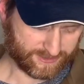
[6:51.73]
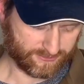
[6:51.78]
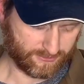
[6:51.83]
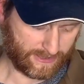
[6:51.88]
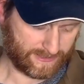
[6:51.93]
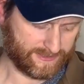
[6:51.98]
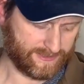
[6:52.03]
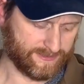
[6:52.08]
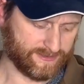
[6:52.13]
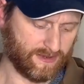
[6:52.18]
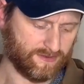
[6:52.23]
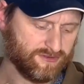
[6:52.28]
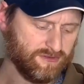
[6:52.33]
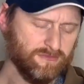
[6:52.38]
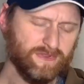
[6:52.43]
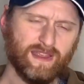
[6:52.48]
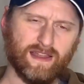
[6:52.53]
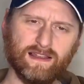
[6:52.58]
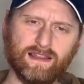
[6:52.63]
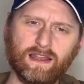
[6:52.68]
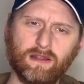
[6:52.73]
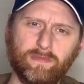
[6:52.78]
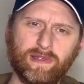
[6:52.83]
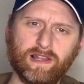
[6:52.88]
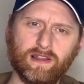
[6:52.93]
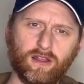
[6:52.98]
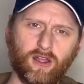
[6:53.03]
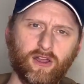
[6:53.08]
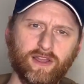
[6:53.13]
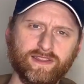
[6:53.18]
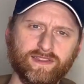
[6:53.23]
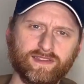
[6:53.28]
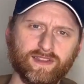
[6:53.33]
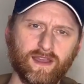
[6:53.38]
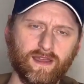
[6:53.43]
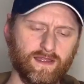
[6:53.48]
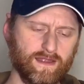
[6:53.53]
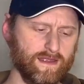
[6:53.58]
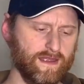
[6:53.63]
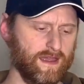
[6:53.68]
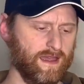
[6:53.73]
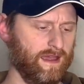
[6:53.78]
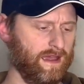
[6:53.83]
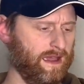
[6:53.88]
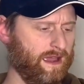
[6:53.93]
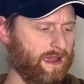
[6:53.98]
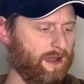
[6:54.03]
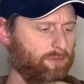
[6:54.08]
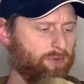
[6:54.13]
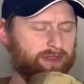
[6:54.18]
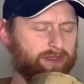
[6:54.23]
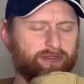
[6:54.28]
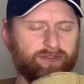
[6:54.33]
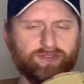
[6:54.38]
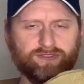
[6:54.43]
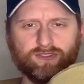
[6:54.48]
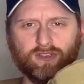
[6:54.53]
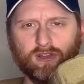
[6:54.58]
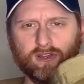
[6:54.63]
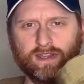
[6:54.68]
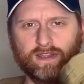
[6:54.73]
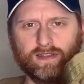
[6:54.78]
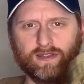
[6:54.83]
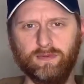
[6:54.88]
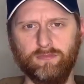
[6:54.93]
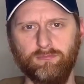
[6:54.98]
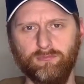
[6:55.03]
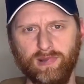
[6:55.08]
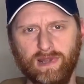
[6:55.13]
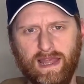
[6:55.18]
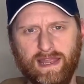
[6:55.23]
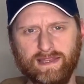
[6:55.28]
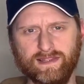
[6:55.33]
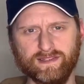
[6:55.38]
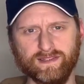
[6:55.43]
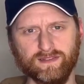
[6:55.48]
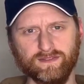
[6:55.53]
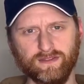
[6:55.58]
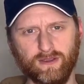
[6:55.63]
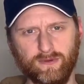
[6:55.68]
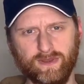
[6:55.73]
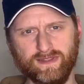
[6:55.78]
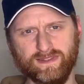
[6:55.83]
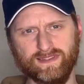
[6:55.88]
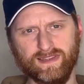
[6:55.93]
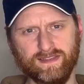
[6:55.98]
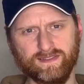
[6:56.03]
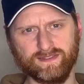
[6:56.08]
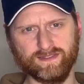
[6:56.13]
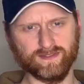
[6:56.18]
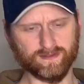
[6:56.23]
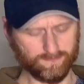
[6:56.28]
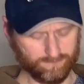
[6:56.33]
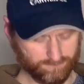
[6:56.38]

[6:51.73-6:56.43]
sweaty. So something a little bit lighter with solid plates, so it sits